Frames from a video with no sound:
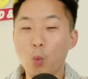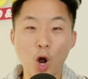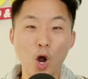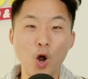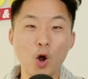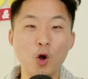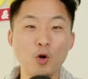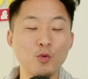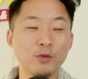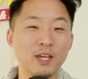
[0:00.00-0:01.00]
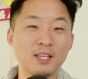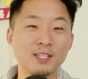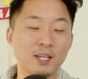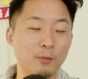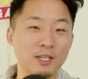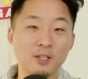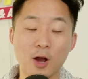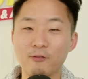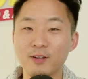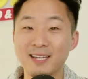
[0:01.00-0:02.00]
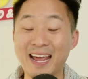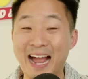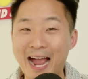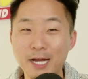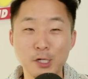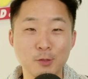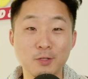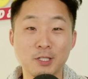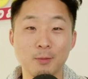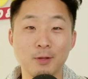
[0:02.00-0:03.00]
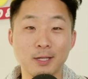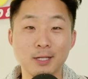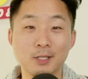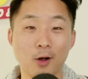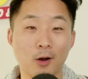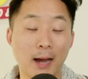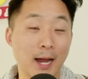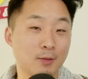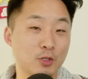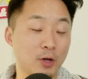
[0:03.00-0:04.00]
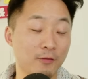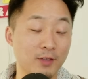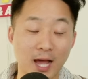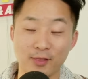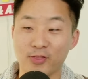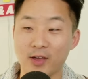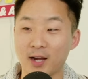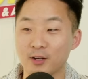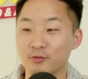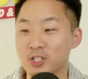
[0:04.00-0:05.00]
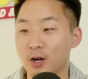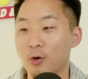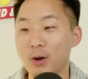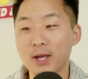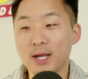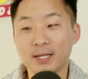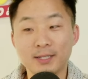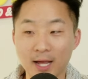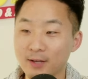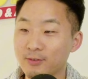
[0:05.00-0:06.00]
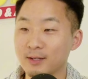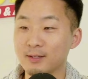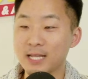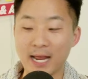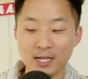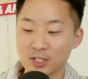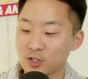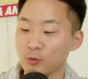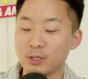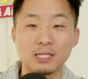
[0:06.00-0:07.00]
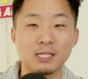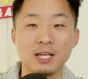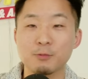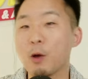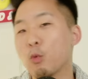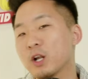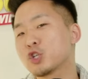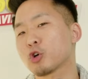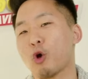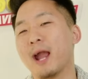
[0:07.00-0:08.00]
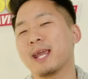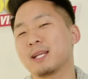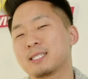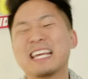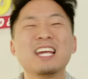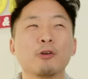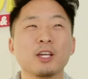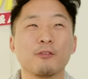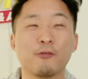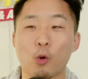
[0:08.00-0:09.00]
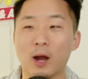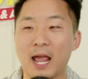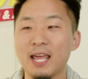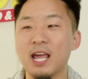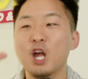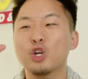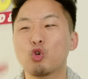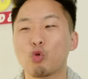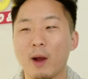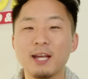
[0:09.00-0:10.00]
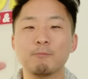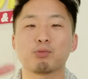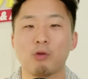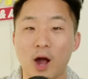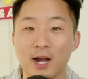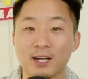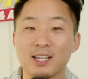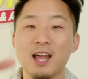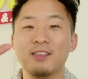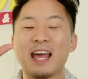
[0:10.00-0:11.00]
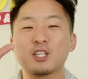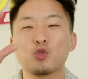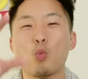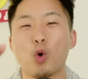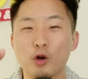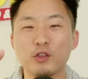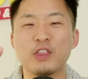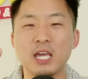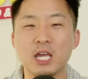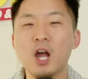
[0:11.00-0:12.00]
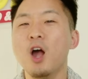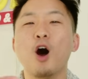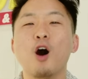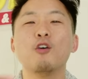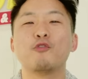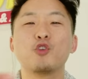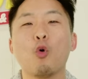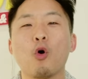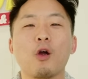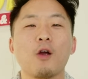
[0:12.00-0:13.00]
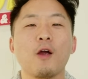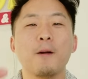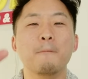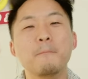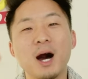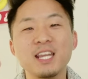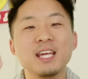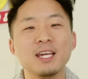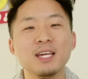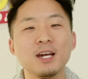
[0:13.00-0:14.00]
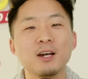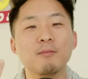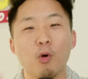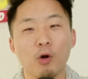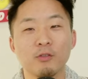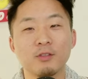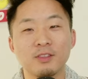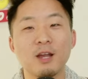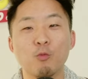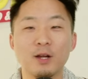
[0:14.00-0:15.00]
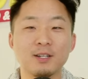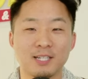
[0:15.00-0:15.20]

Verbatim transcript: Woo! Some of these are everyday items. Some of these are items you have not thought of. So, David, take us through this list, man. What is your criteria for a great product that is worthy of your money more than one